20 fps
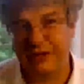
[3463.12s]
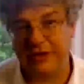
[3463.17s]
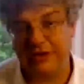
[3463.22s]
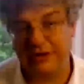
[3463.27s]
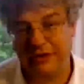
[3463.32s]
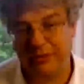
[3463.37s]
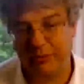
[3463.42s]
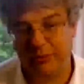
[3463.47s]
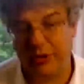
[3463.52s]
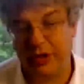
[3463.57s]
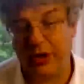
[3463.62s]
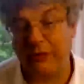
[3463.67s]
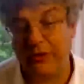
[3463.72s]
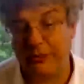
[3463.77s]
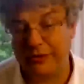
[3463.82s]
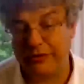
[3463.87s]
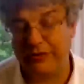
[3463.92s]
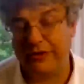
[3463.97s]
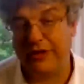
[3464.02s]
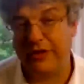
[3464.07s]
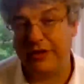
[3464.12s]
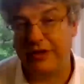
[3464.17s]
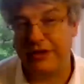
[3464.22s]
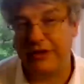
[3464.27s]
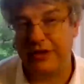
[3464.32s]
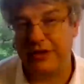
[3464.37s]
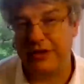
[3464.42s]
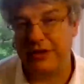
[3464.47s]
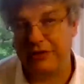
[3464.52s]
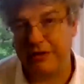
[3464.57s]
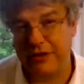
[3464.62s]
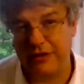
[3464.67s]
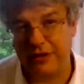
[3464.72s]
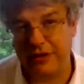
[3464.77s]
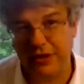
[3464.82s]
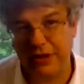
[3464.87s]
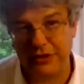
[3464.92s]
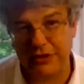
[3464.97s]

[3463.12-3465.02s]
is the problem of the disease.